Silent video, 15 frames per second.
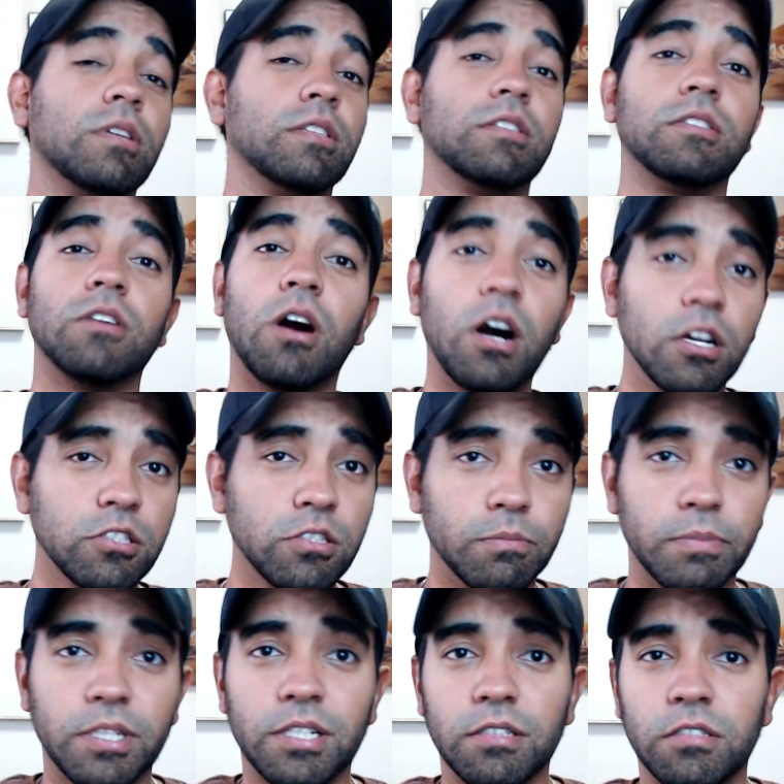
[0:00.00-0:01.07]
this is
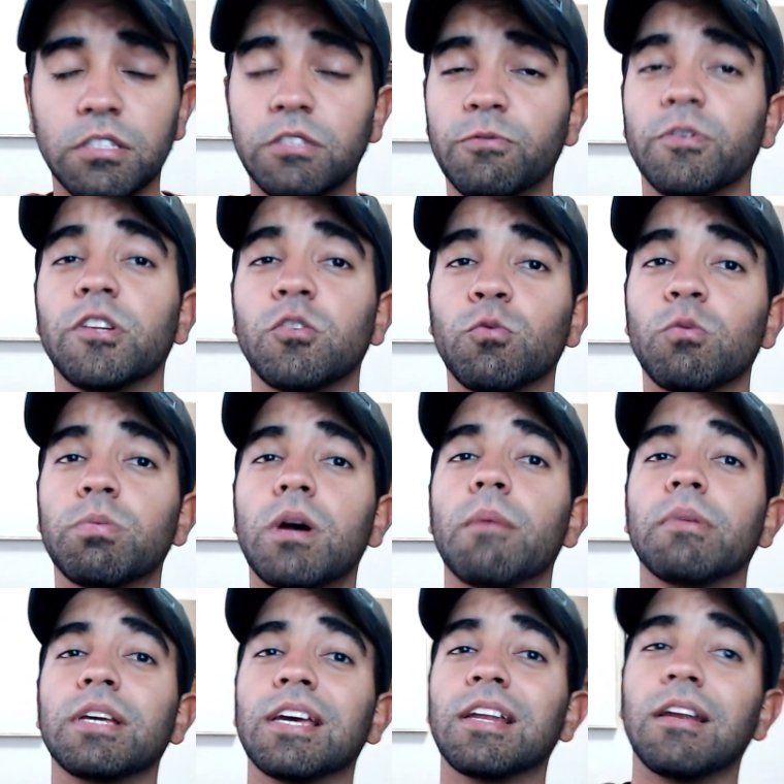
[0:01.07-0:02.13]
awesome because this video will
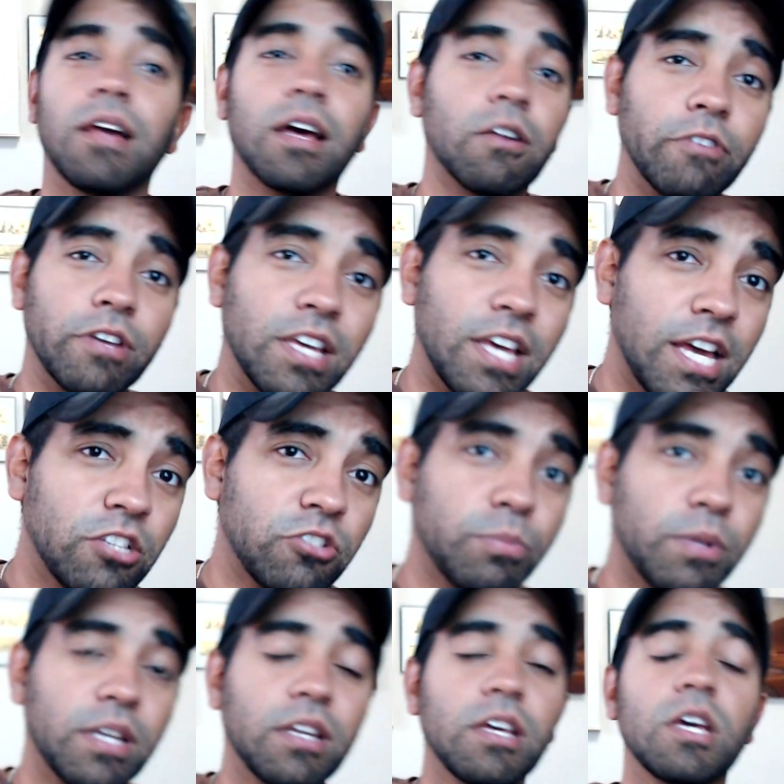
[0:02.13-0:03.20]
probably get a lot of
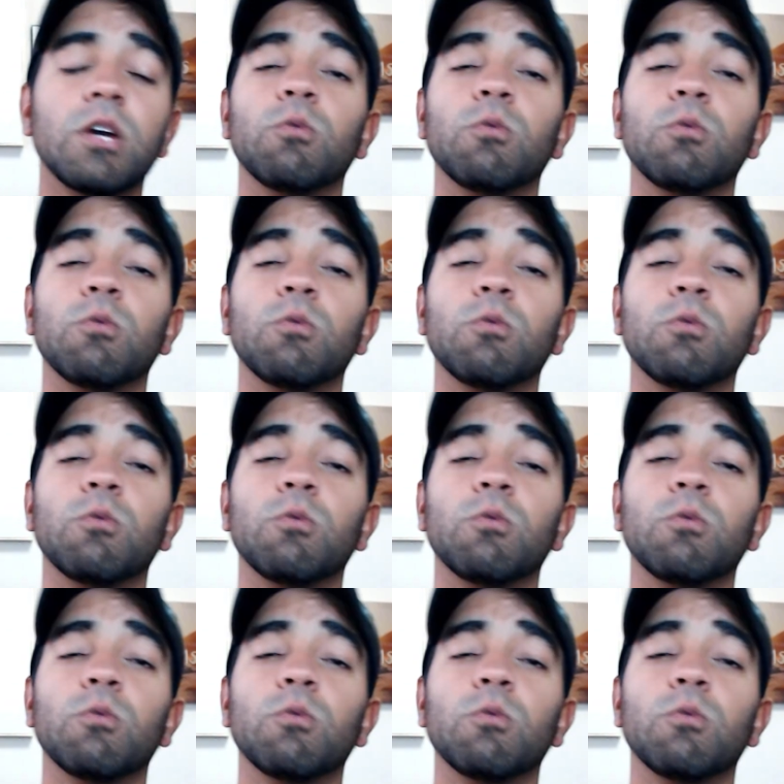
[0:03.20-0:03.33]
engagement,